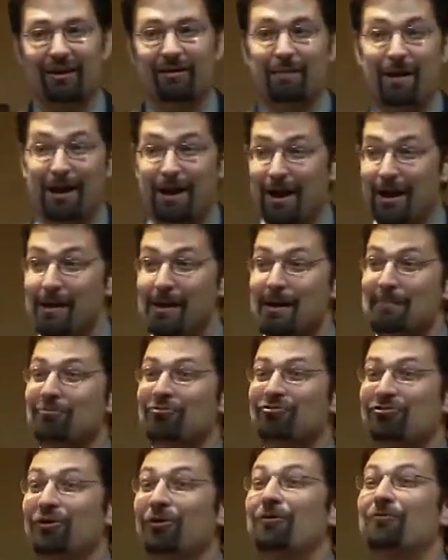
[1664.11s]
I'm
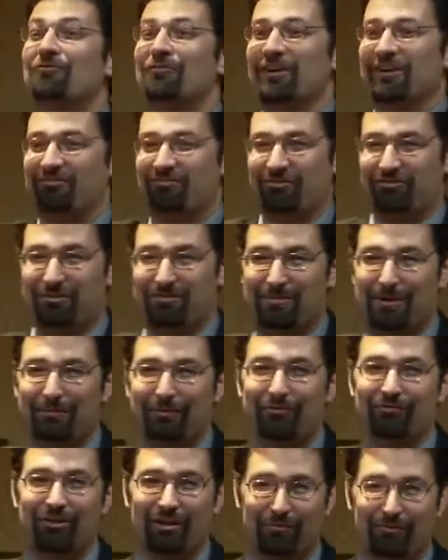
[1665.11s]
still friends with some
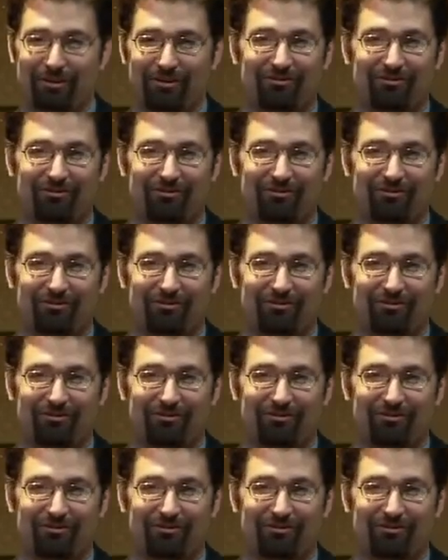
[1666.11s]
people who do it.